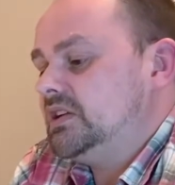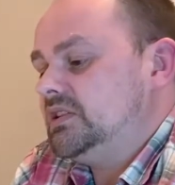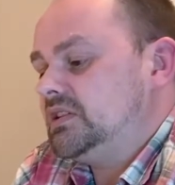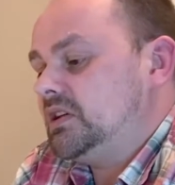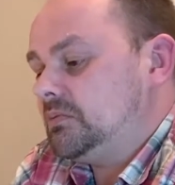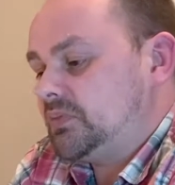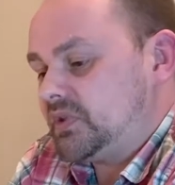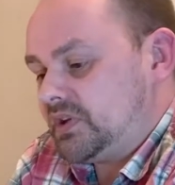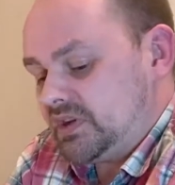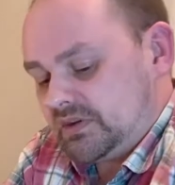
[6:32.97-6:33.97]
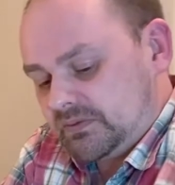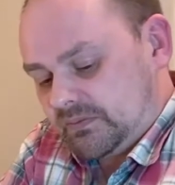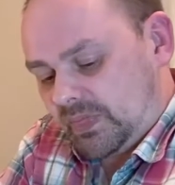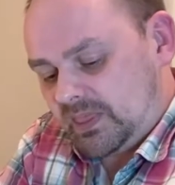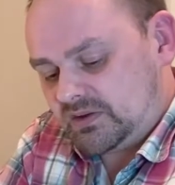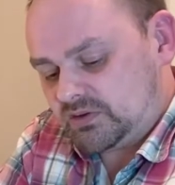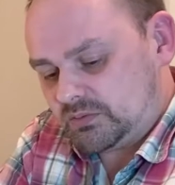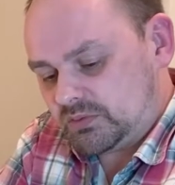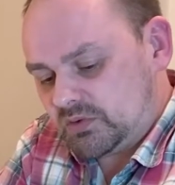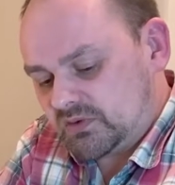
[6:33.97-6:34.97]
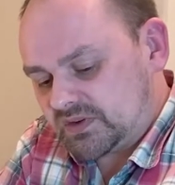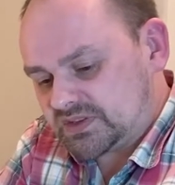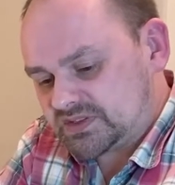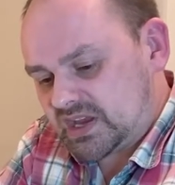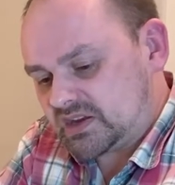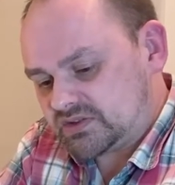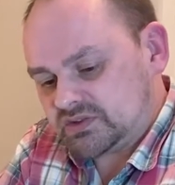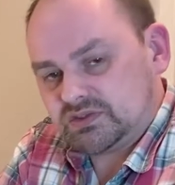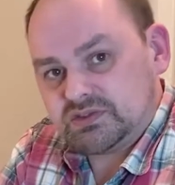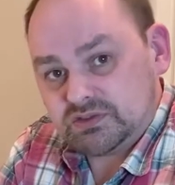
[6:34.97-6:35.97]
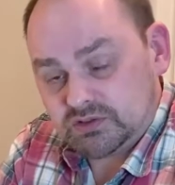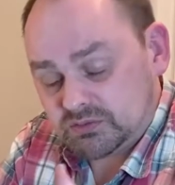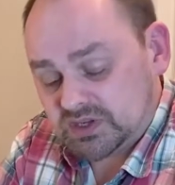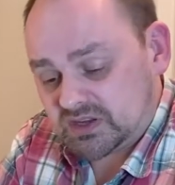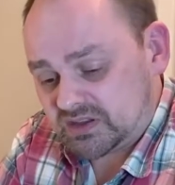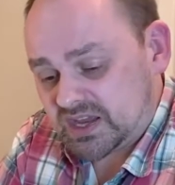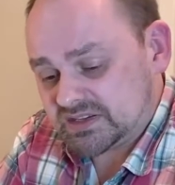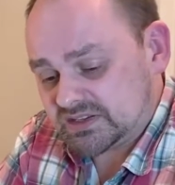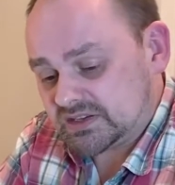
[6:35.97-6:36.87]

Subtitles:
You keep playing, you'll be moving sections, you'll be collecting